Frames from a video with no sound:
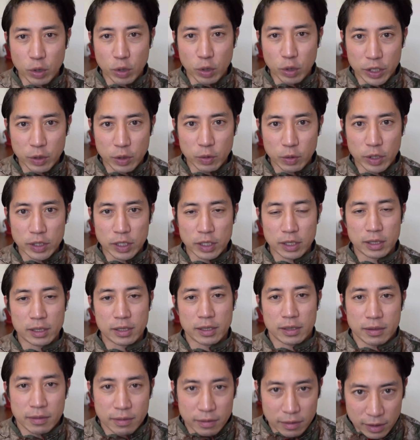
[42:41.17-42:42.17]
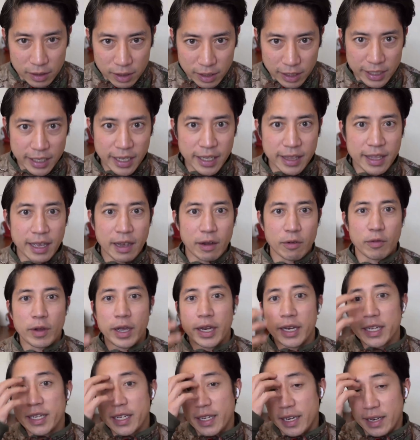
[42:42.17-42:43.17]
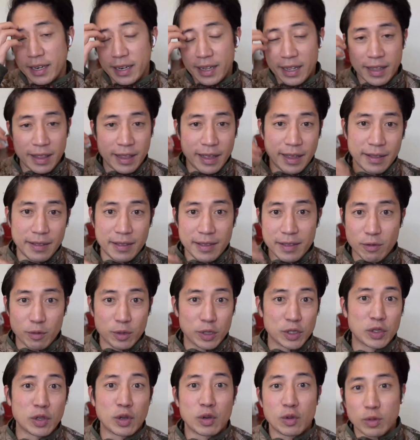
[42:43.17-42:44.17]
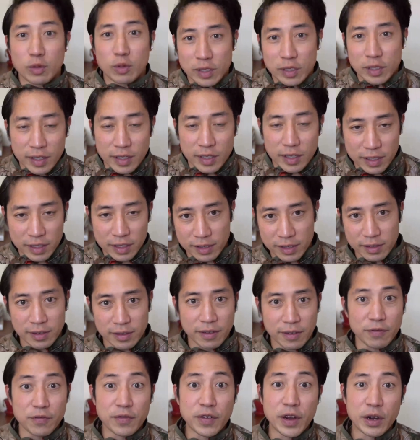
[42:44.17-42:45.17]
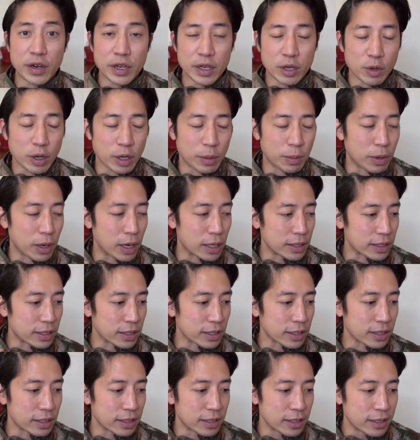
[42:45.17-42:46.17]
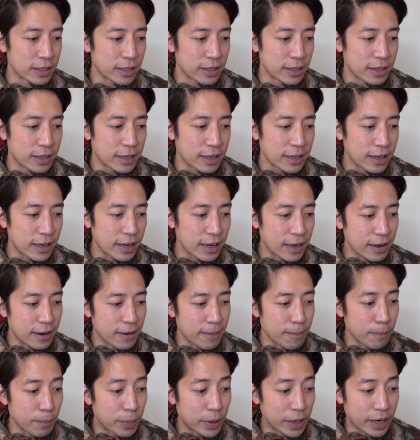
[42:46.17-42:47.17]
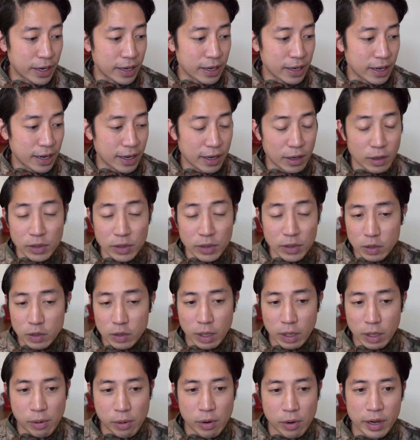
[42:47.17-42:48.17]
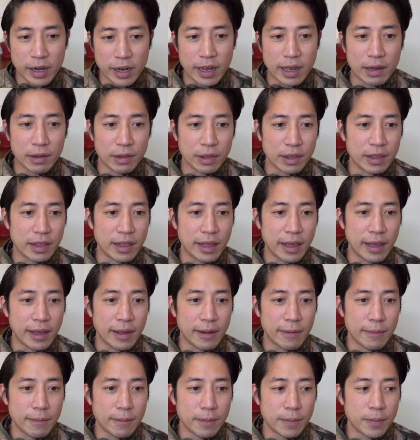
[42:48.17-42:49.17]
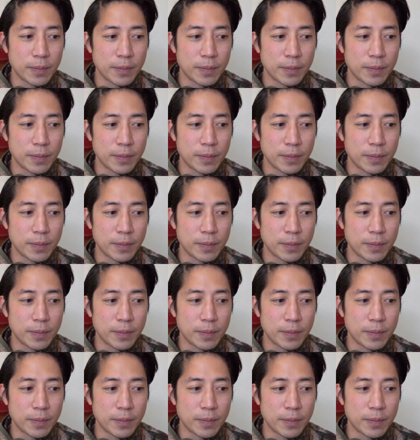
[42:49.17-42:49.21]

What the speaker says: work it was to get that ready, and then the result was this very quick process. But I also want to point out that